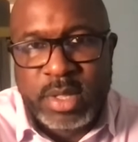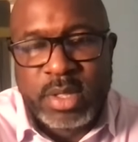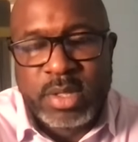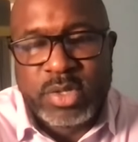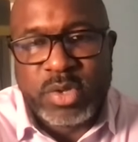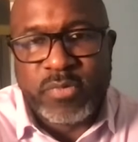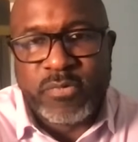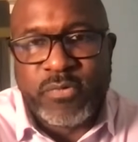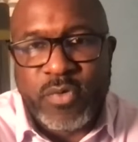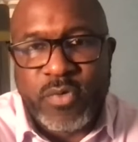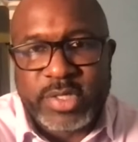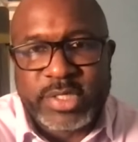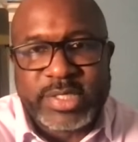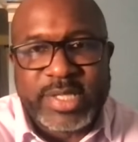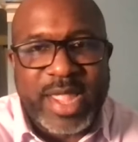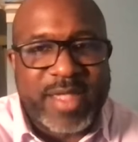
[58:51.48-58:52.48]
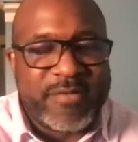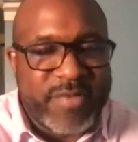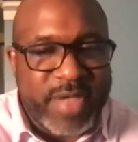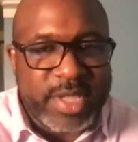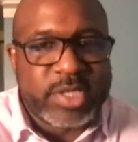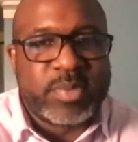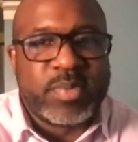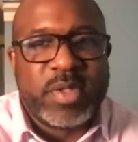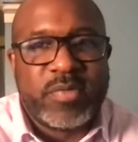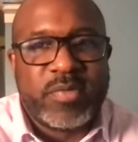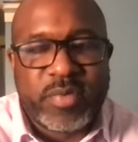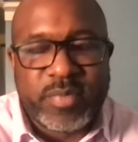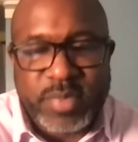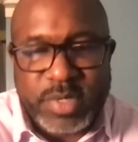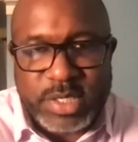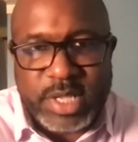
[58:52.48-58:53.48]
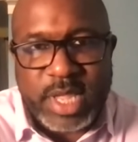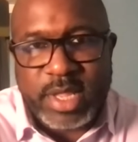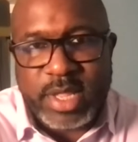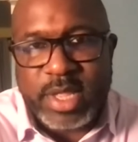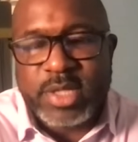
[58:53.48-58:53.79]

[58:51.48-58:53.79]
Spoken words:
to force divestment from the state of